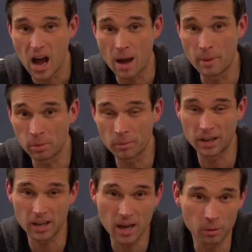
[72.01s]
I'm
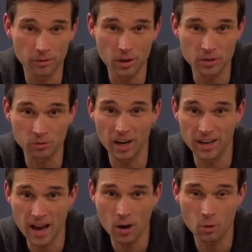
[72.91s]
implementing a couple of those right
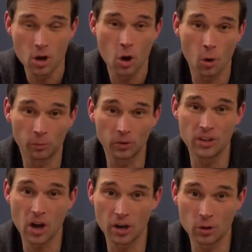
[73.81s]
now. Hopefully
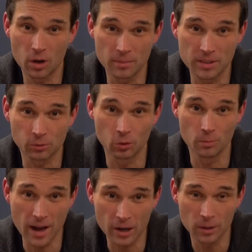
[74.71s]
the audio comes through
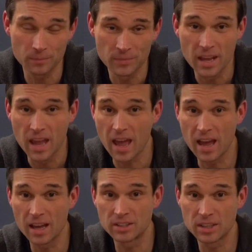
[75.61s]
better,
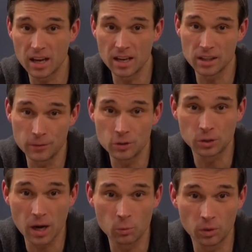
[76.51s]
and in the
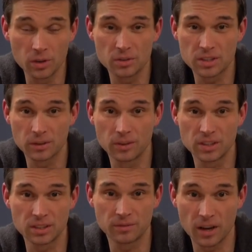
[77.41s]
future I will use some of
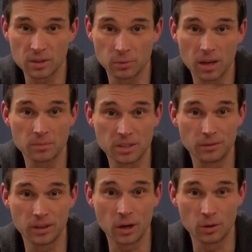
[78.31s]
his advice when it comes to
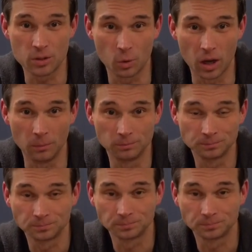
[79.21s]
video as well.